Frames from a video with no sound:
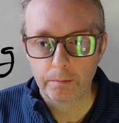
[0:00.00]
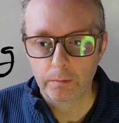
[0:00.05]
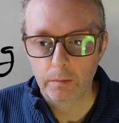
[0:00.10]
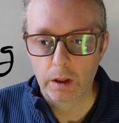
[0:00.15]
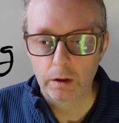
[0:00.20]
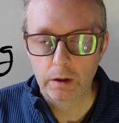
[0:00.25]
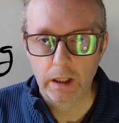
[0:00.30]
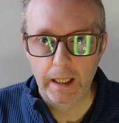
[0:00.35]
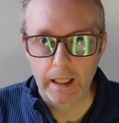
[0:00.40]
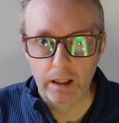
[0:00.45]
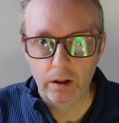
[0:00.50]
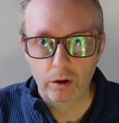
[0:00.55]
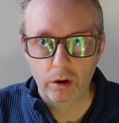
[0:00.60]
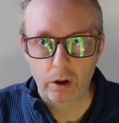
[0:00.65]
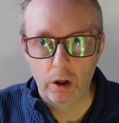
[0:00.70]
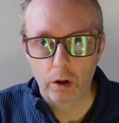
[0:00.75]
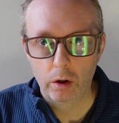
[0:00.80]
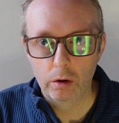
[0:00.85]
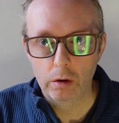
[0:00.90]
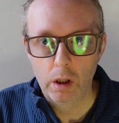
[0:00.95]
Okay,
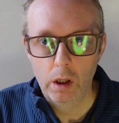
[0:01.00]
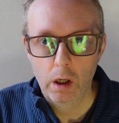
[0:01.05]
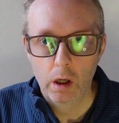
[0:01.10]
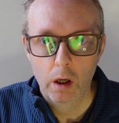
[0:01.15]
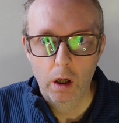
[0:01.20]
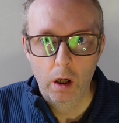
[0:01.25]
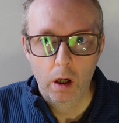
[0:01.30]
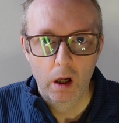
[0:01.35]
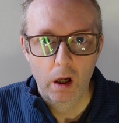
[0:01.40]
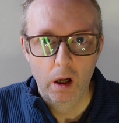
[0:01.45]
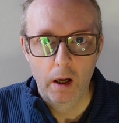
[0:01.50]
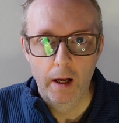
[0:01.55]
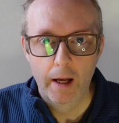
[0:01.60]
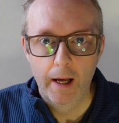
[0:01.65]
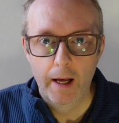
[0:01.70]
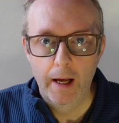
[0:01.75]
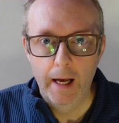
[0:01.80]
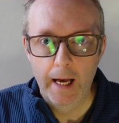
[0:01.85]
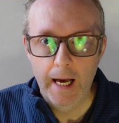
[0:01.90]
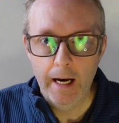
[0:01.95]
so
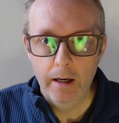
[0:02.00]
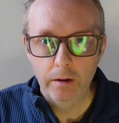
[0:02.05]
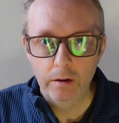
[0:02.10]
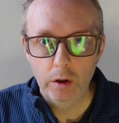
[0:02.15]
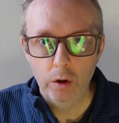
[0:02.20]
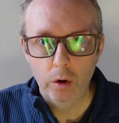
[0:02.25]
how do